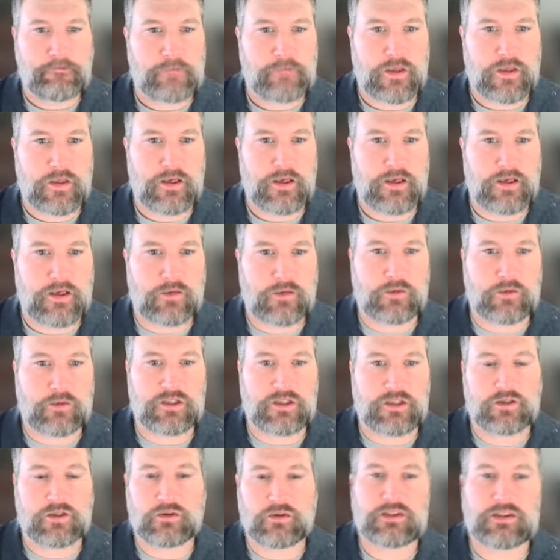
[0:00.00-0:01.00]
It
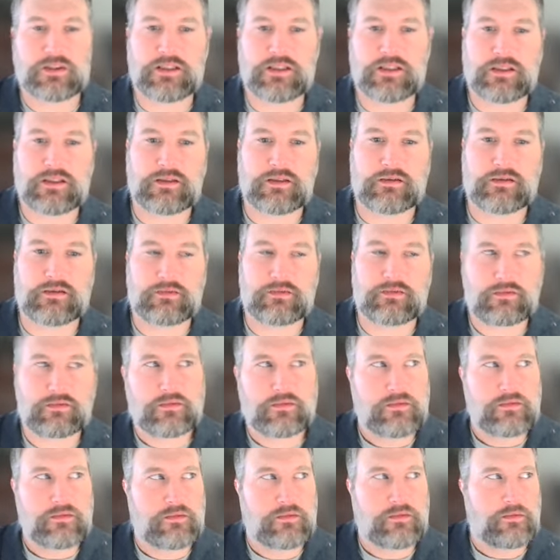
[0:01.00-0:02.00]
results in
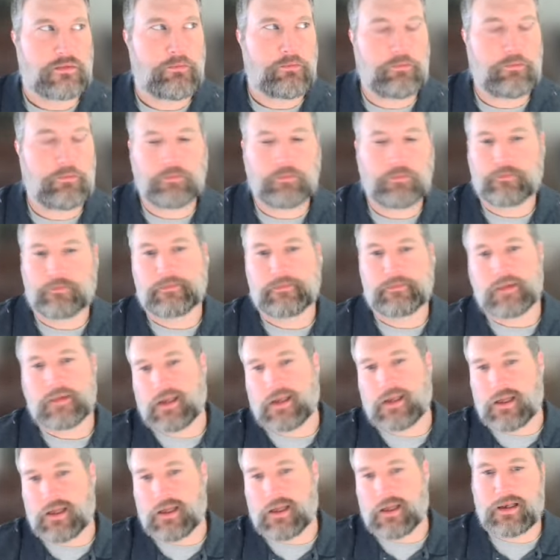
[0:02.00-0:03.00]

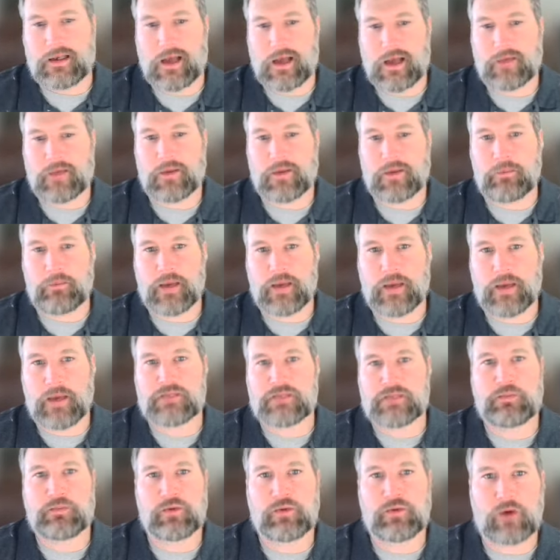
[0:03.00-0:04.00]
not the
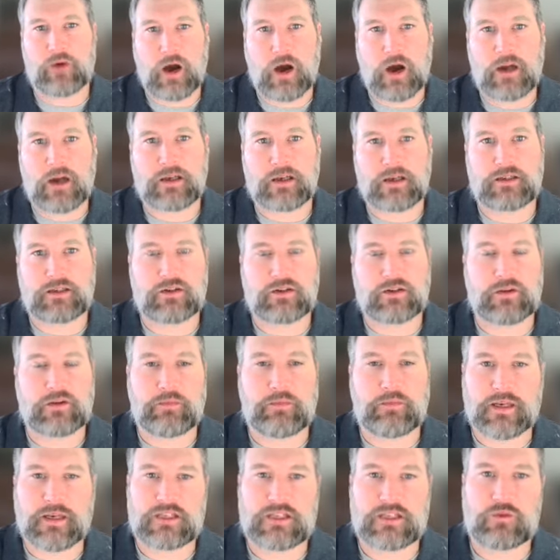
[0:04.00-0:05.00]
best product or the
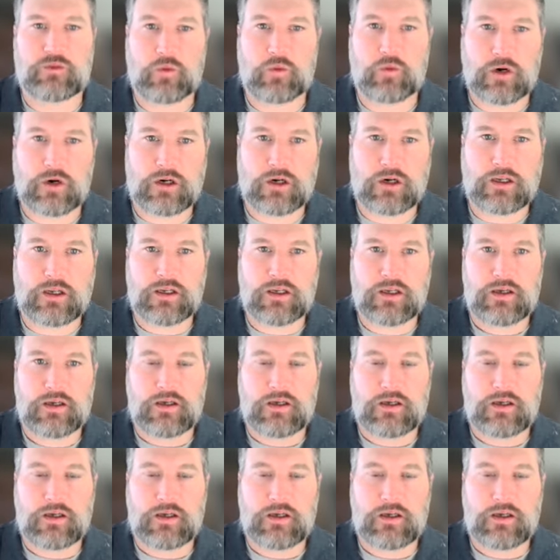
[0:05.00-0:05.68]
best work.